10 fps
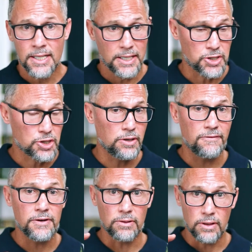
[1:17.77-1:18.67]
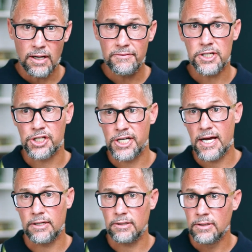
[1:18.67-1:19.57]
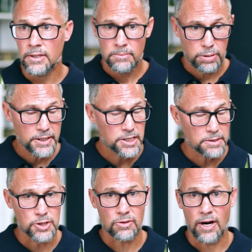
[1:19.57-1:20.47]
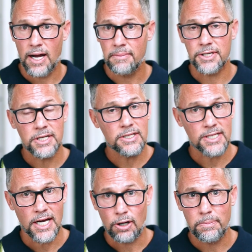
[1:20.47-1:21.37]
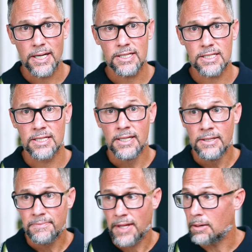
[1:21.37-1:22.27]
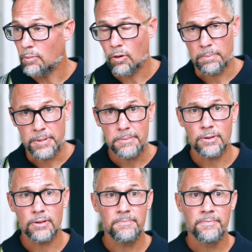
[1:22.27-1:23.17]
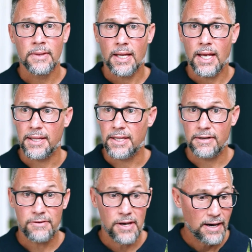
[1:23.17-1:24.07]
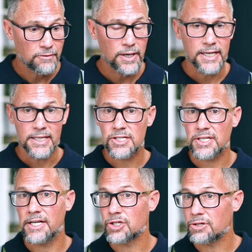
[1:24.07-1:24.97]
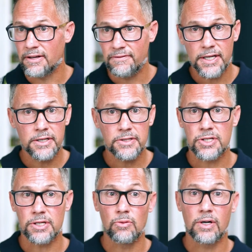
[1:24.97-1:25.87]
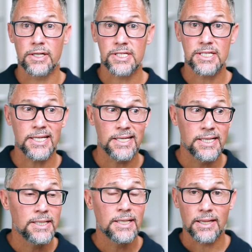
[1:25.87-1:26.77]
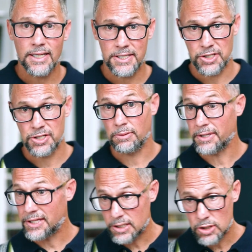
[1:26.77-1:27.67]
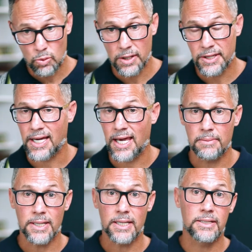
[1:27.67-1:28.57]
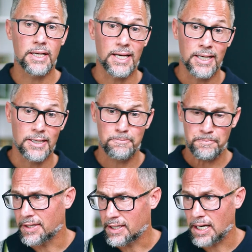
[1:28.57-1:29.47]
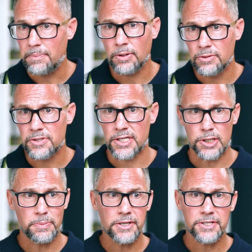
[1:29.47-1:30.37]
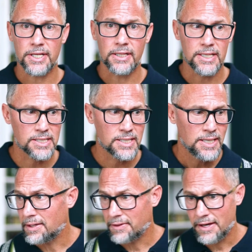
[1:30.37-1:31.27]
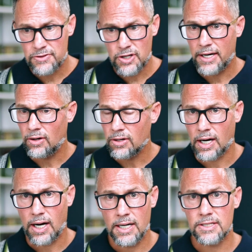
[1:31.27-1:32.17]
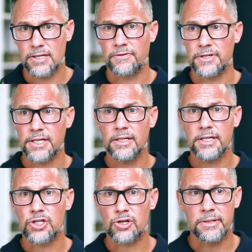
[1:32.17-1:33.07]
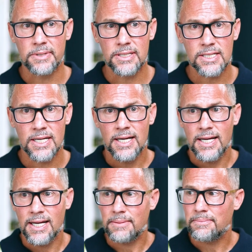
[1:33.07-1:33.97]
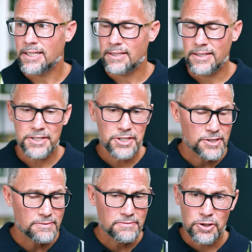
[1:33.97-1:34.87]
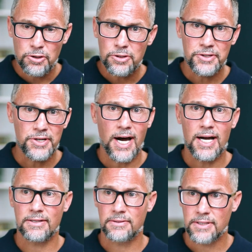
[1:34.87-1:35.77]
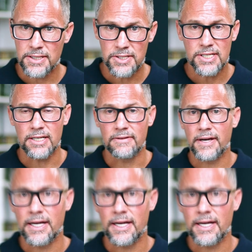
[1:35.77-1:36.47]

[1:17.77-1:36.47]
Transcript: And so if you love the channel, please subscribe. It does help us help more people. And then if you have great insights or any videos that you want to see, let us know. But this is one that came in, and the couple who is experiencing this, you know, they've tried all kinds of fertility treatments, but they just could not conceive.